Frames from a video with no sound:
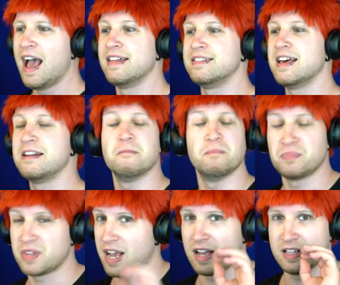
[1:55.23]
And then
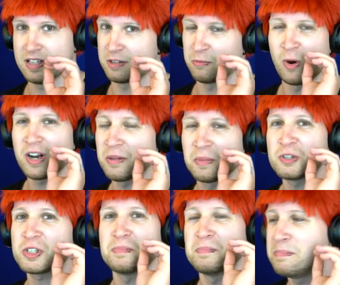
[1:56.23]
uh, one of the
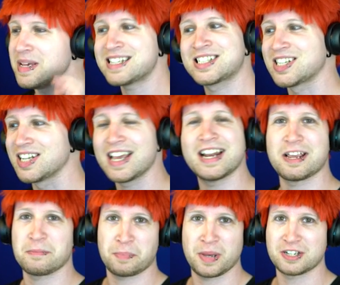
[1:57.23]
most
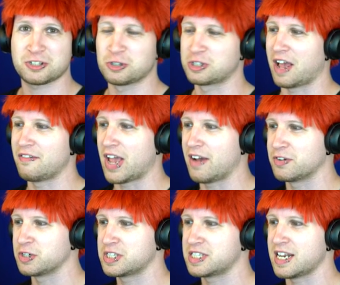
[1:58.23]
misleading pictures I've
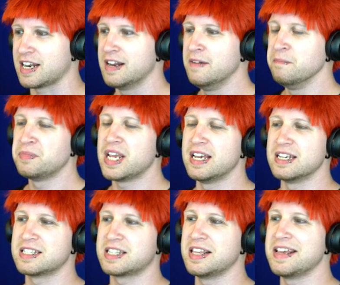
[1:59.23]
ever seen
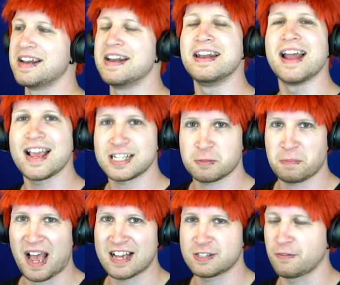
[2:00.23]
is the knight's
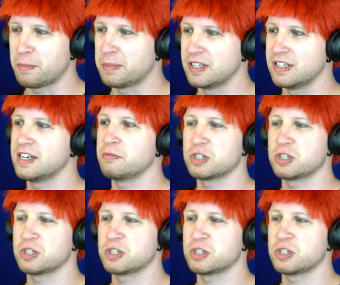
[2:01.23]
passive ability,